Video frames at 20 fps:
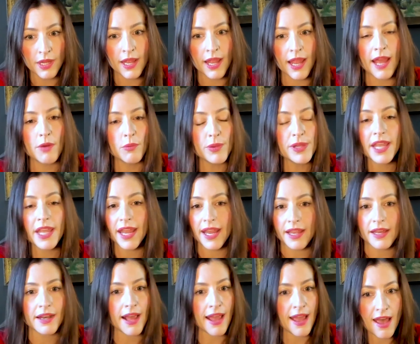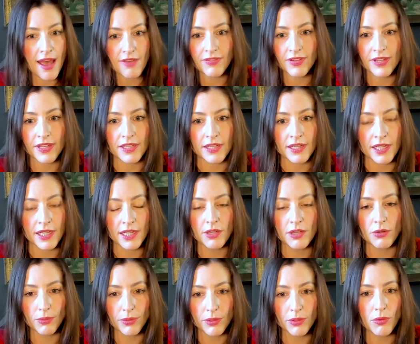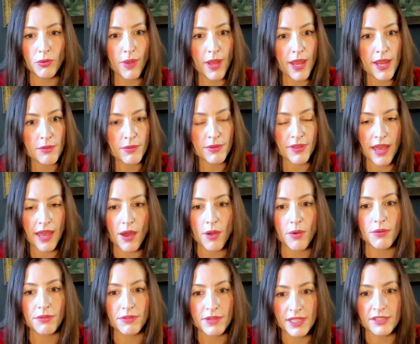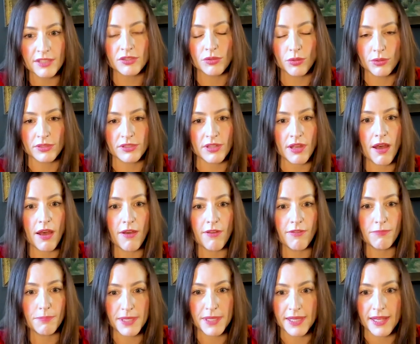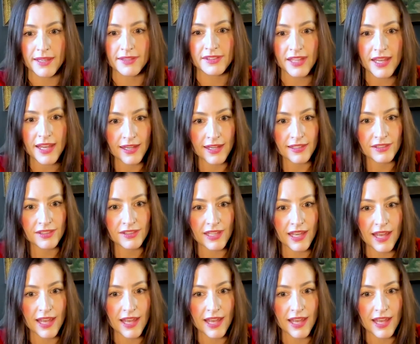and we can't have it in a real way without these sorts of PSAs.